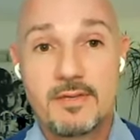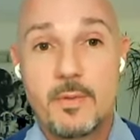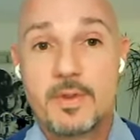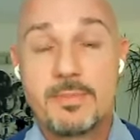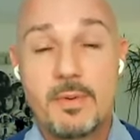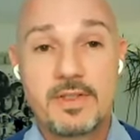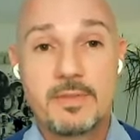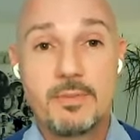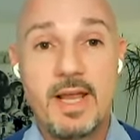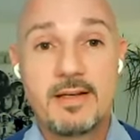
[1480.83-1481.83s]
For a
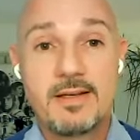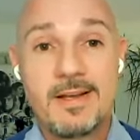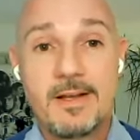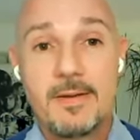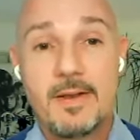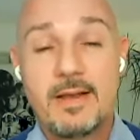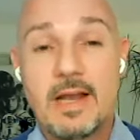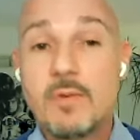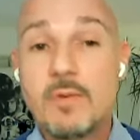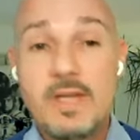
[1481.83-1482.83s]
sports brand,
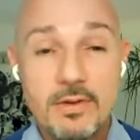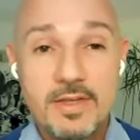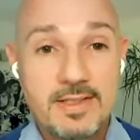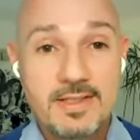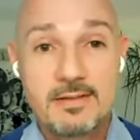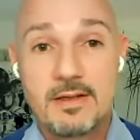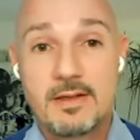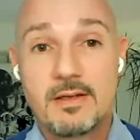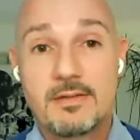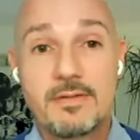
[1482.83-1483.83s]
and we know this
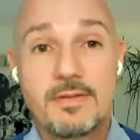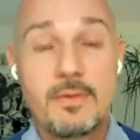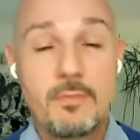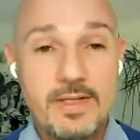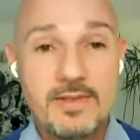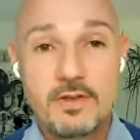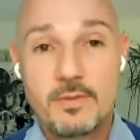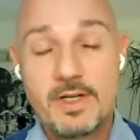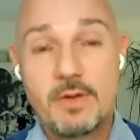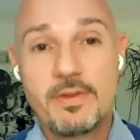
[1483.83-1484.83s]
from research,
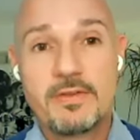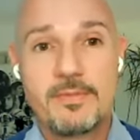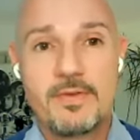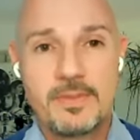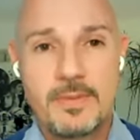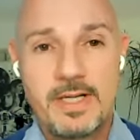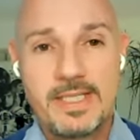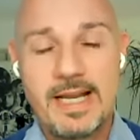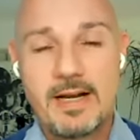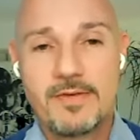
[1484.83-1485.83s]
we know this from
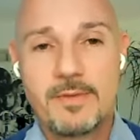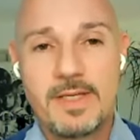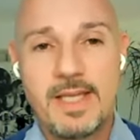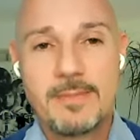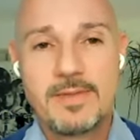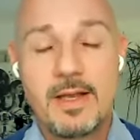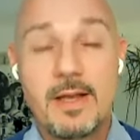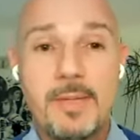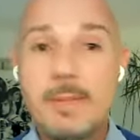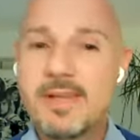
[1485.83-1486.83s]
first-party data from the games,
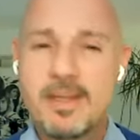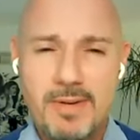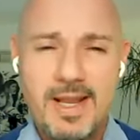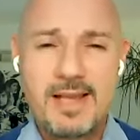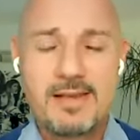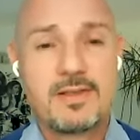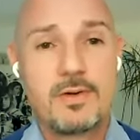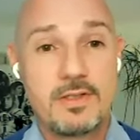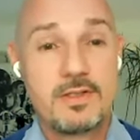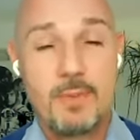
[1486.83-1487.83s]
people that play
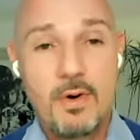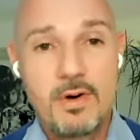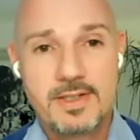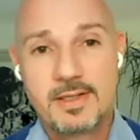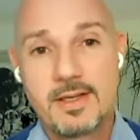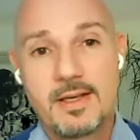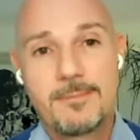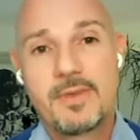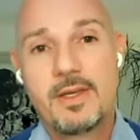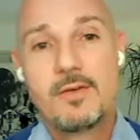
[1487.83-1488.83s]
certain sports
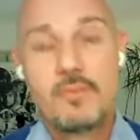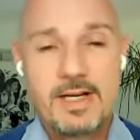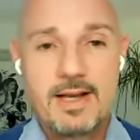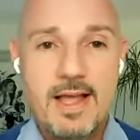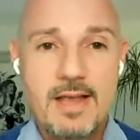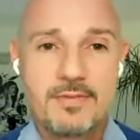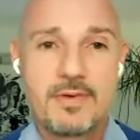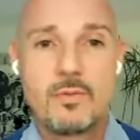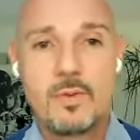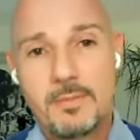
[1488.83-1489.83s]
in real
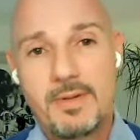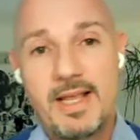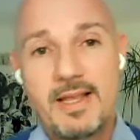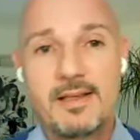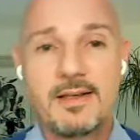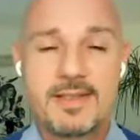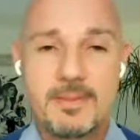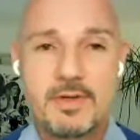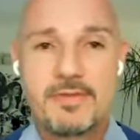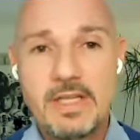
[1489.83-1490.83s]
life will play a
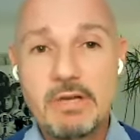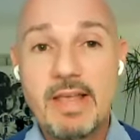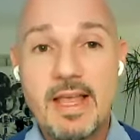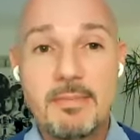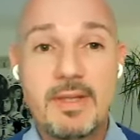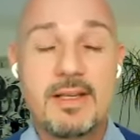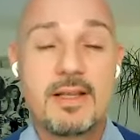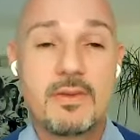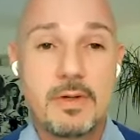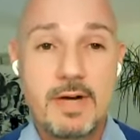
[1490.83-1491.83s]
similar video game and the
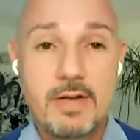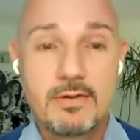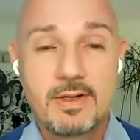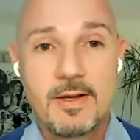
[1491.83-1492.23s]
other way around.